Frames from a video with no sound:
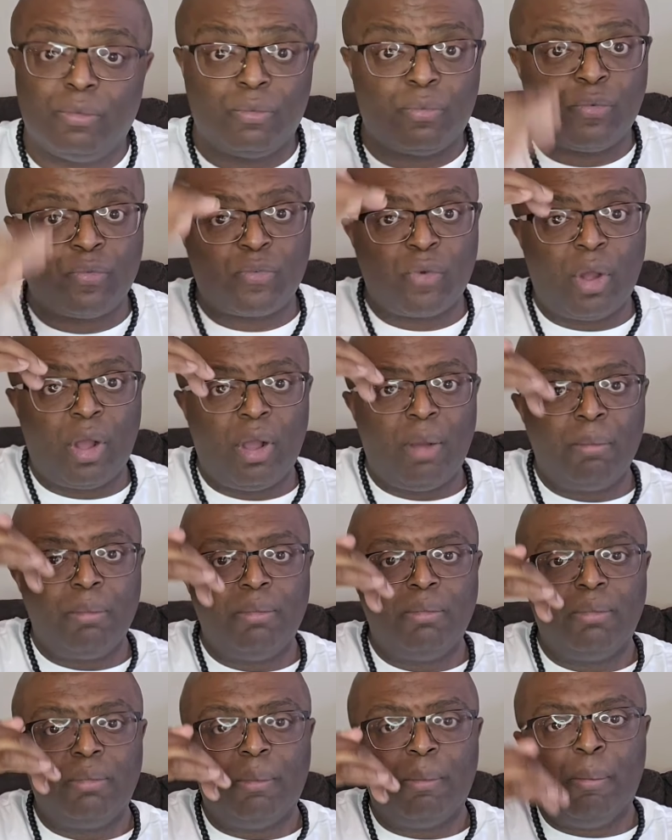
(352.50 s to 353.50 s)

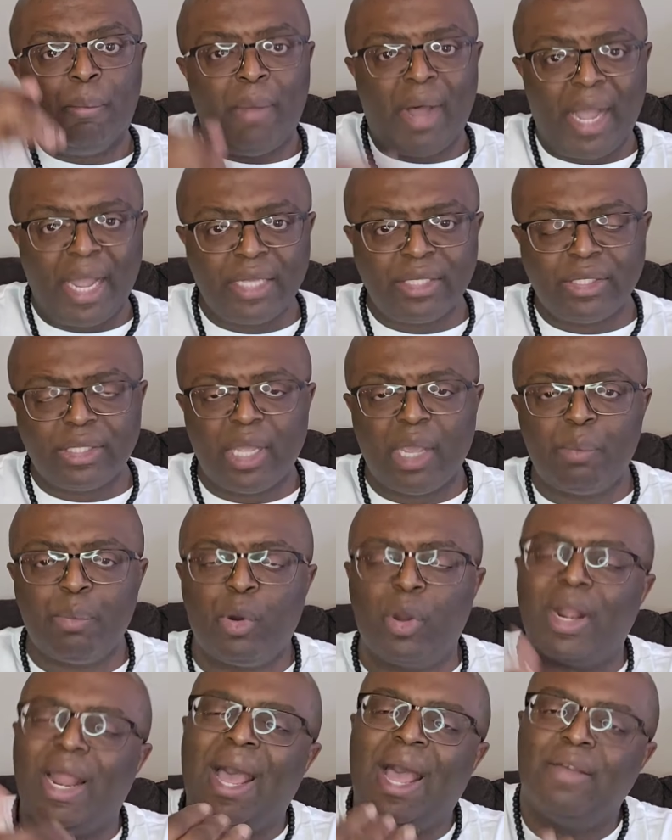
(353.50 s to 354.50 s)
from my
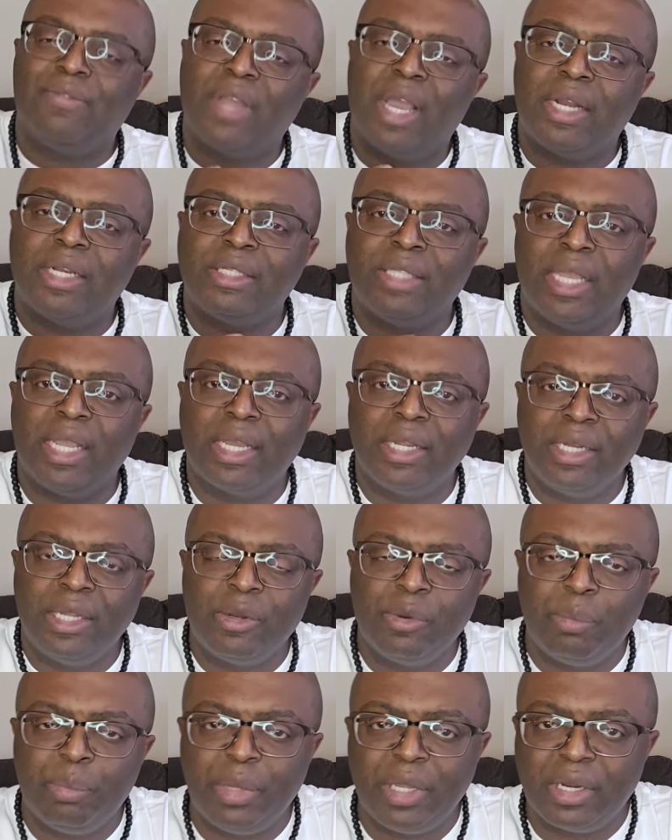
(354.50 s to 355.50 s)
standpoint, I've got to take a
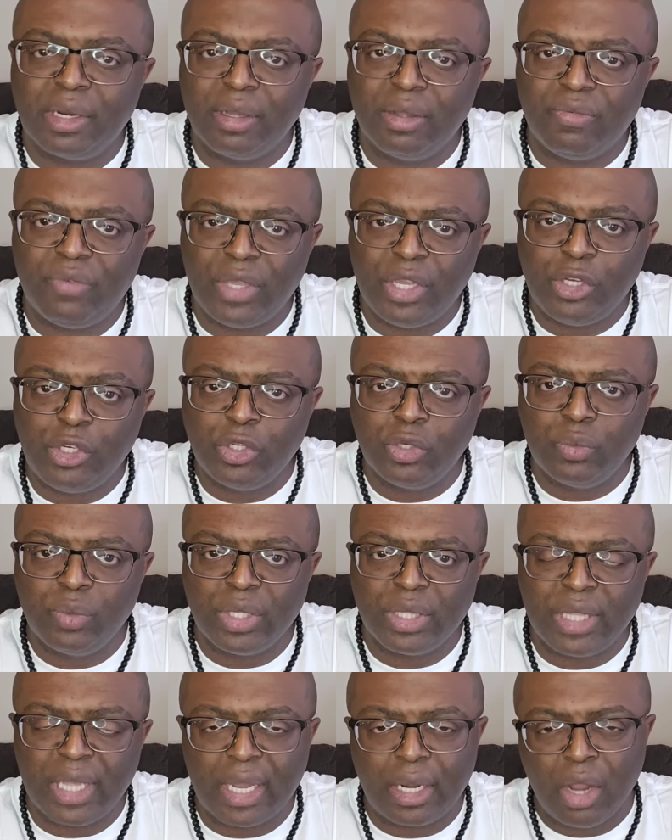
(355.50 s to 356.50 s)
little bit of issue
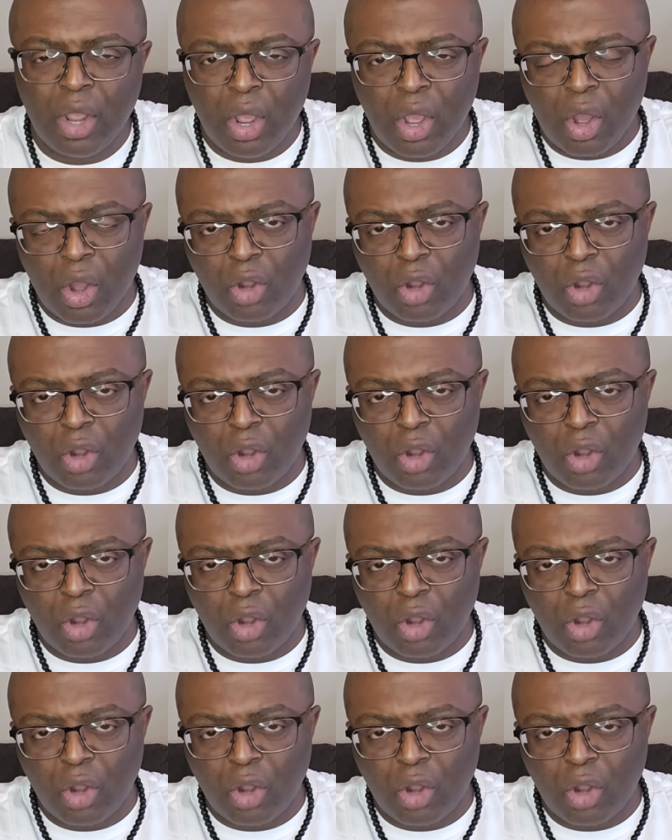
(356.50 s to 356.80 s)
with that.